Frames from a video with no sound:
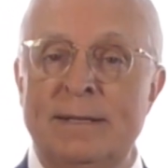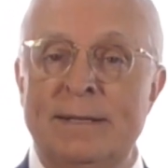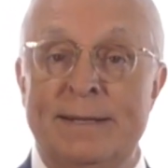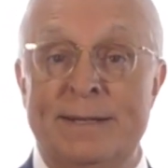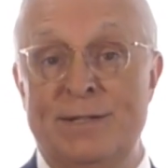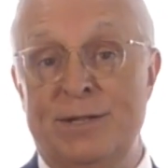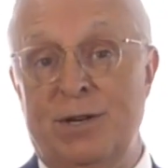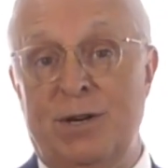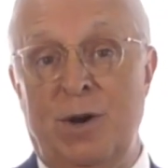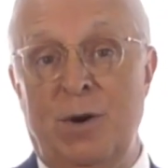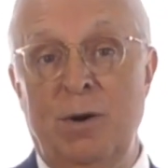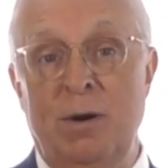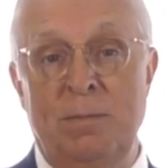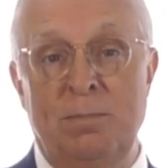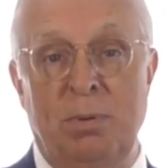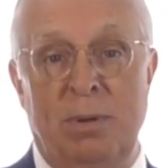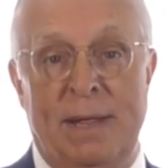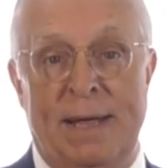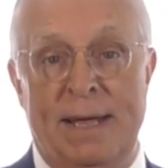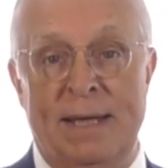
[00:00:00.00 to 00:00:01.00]
Is your
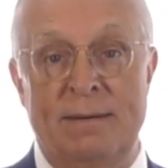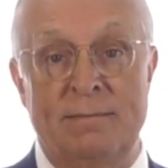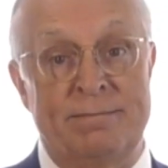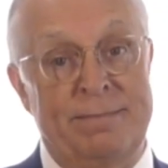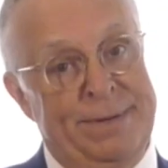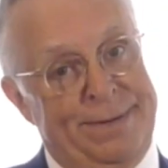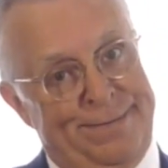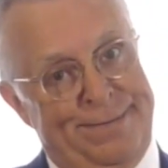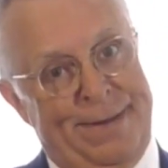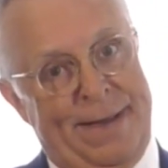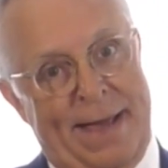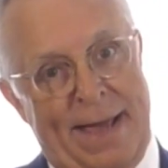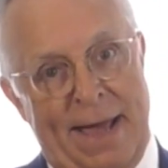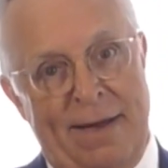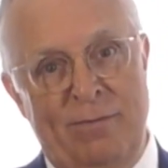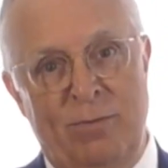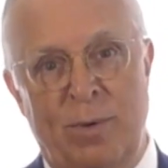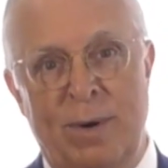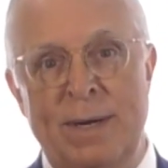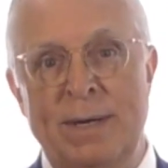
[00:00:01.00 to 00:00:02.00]
current plan, if you
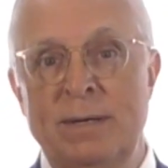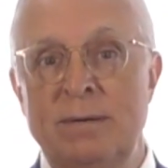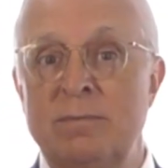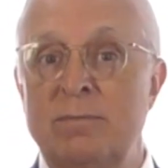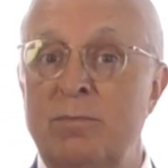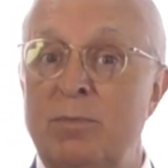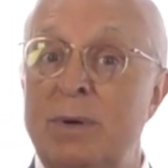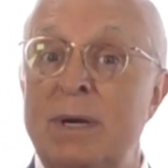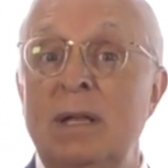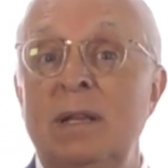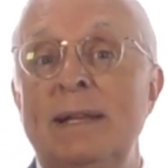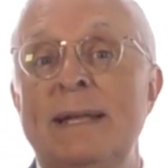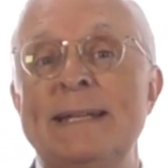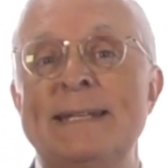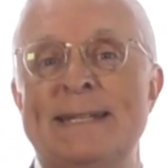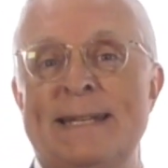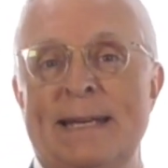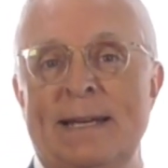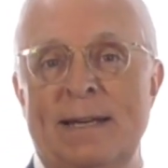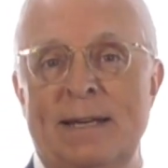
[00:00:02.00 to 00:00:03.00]
have one,
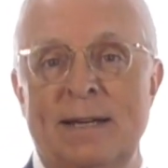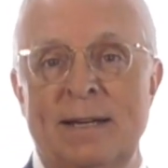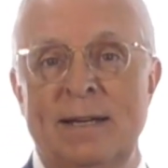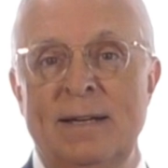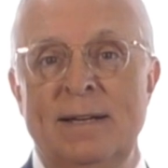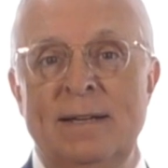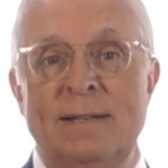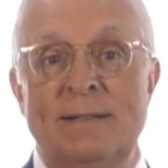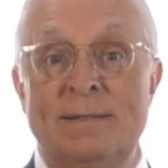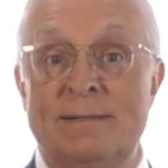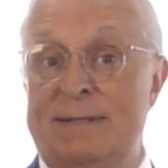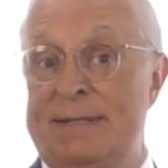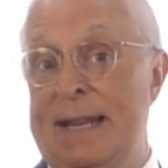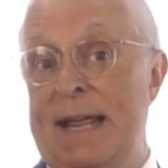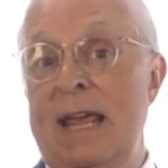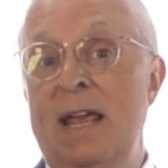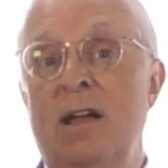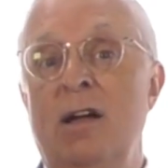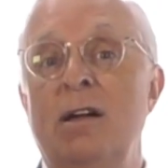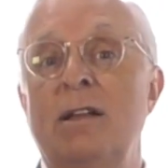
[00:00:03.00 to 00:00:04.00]
realistic?
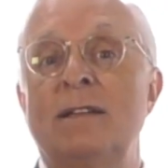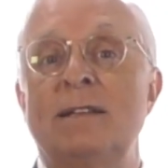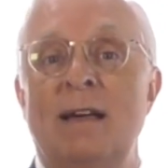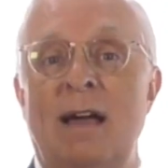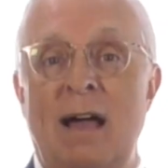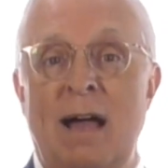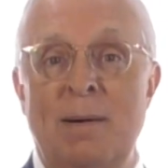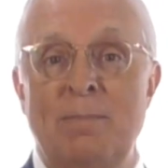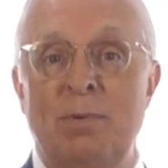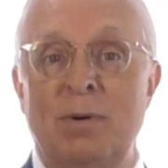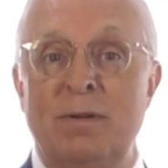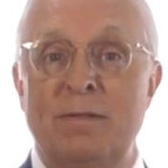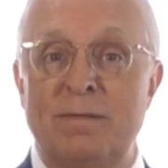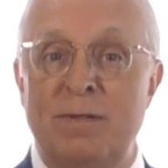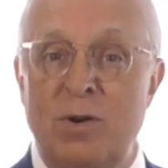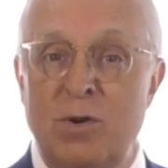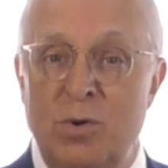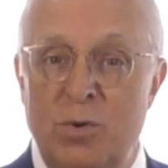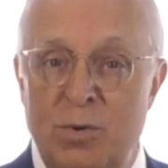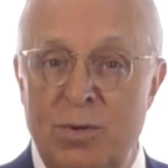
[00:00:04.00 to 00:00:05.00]
Staying on top of
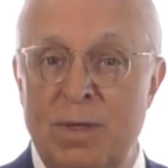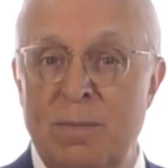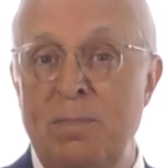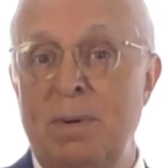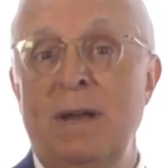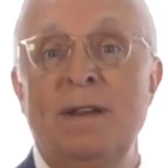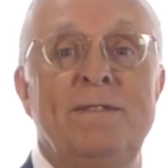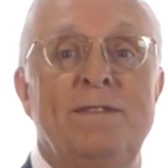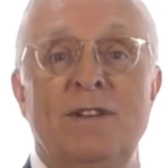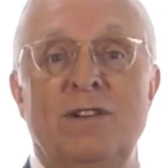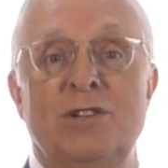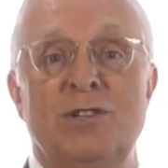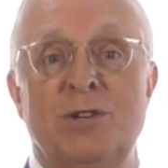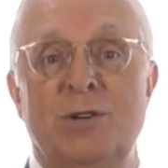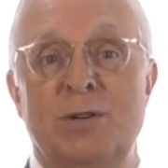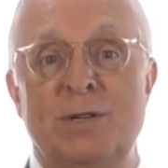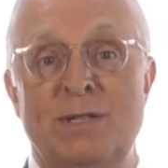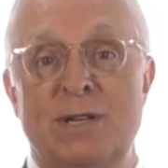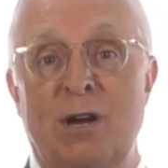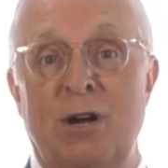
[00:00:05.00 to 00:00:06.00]
who the
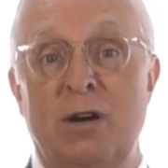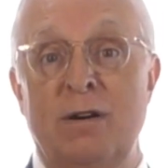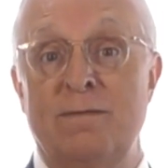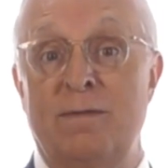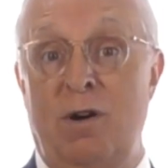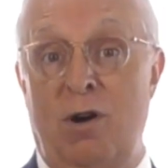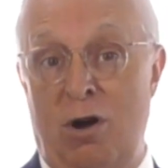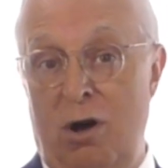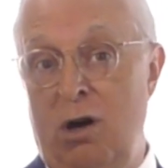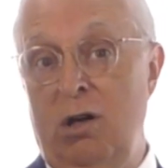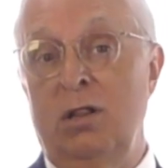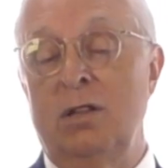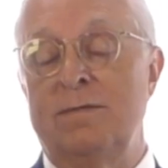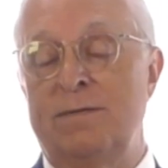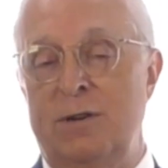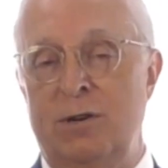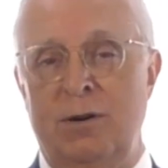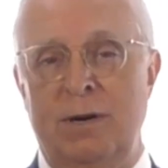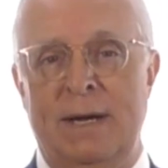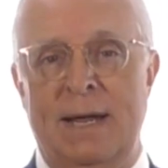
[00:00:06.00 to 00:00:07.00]
beneficiaries are of all
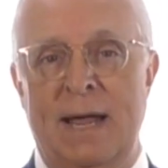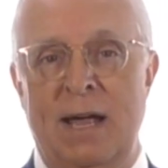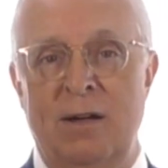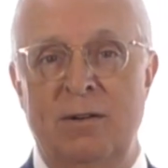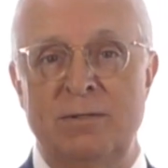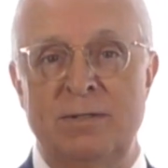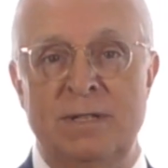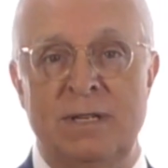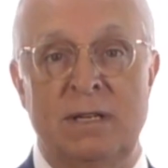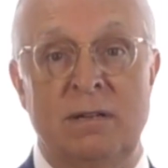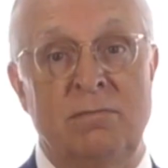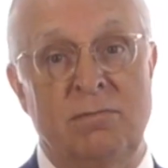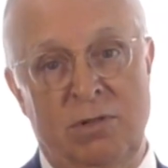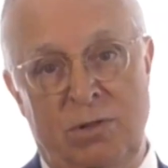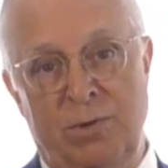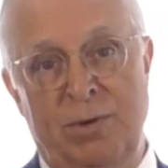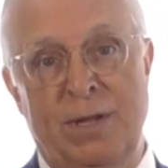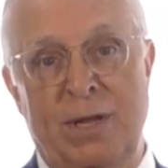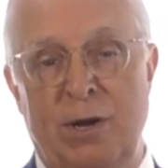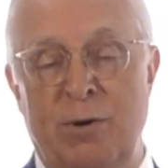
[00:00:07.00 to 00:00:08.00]
of your accounts,
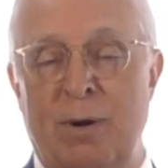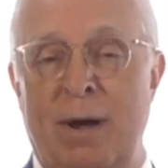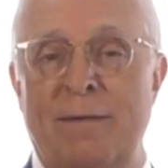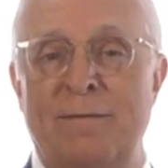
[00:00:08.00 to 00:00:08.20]
including your